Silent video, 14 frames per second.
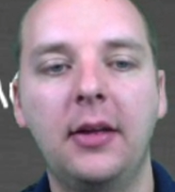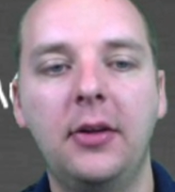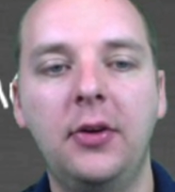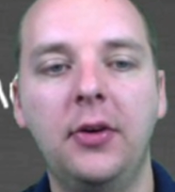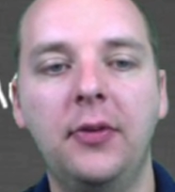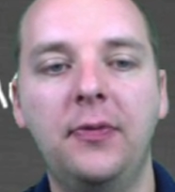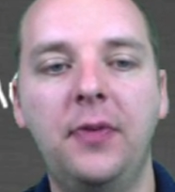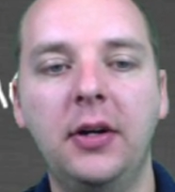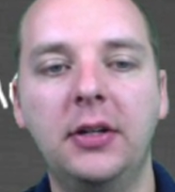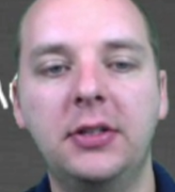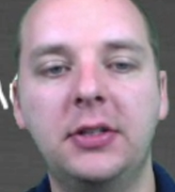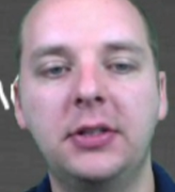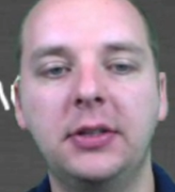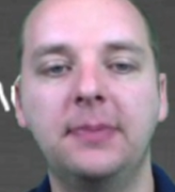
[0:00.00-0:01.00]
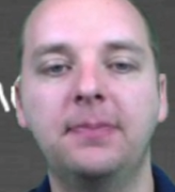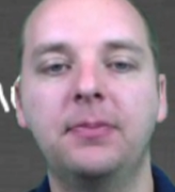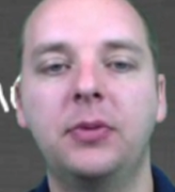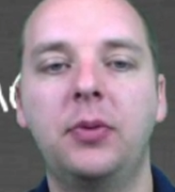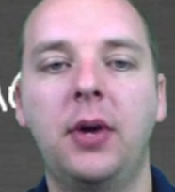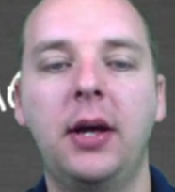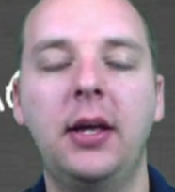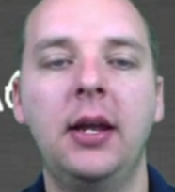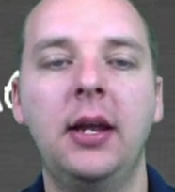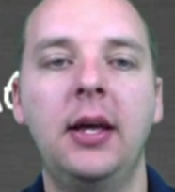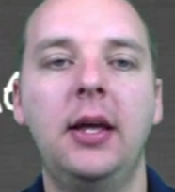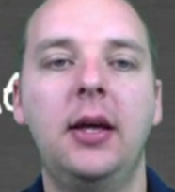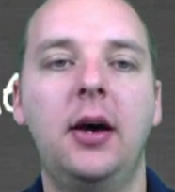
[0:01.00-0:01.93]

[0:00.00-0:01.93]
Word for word: your function right?